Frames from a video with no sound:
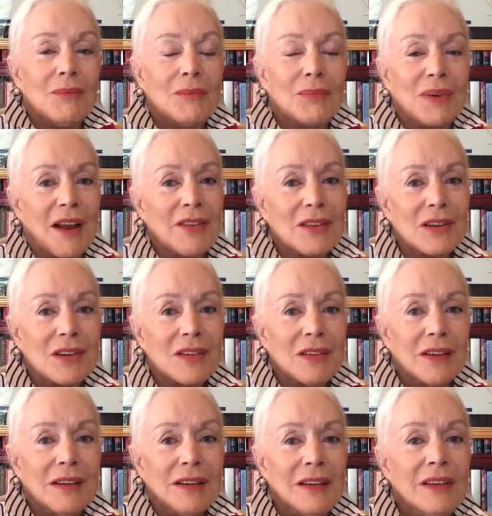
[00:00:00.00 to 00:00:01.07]
brother
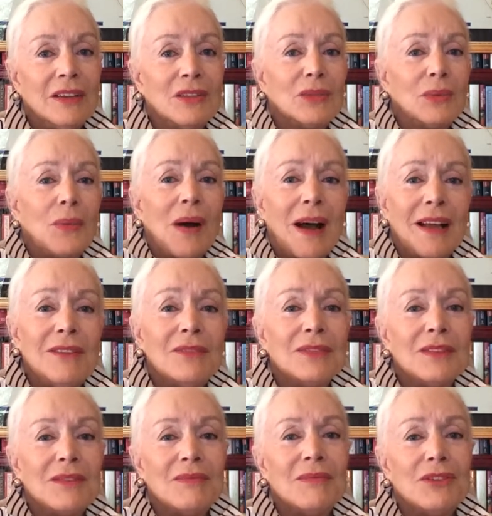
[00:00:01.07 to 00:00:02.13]
and his wife
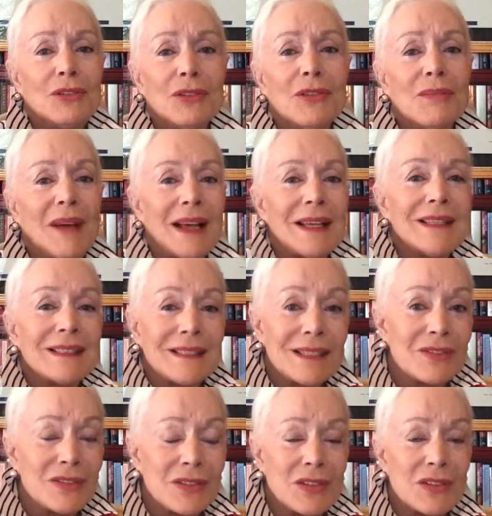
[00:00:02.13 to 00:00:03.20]
and two of my
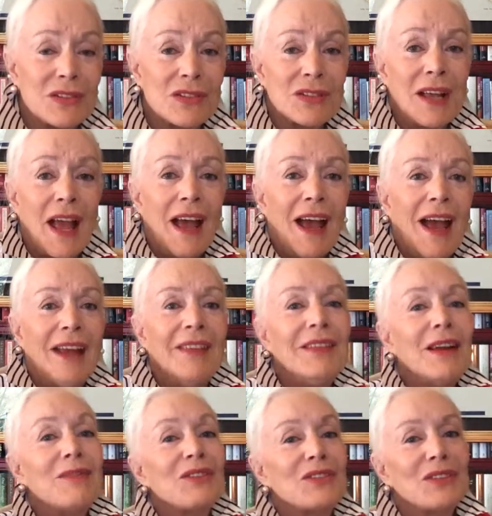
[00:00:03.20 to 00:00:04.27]
sisters, and
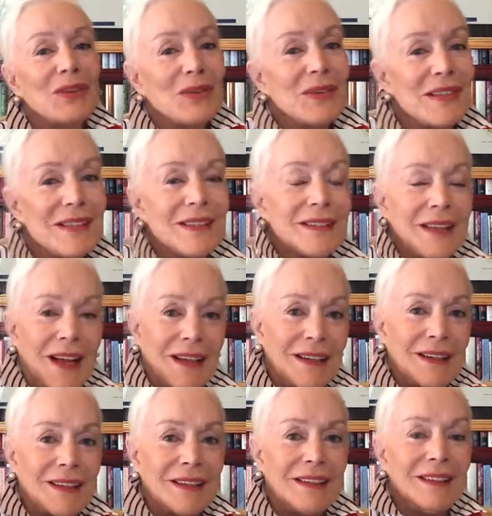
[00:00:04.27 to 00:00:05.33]
they were so
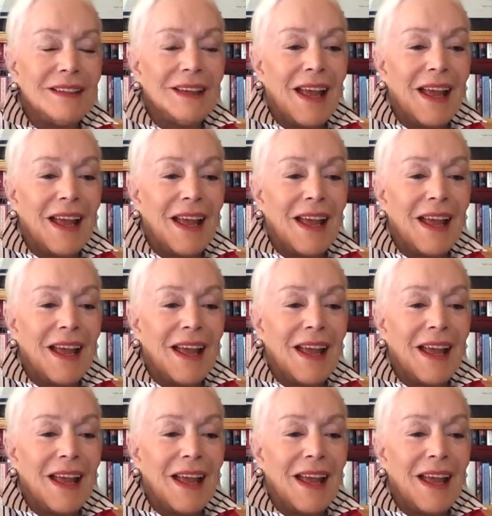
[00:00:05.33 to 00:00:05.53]
excited.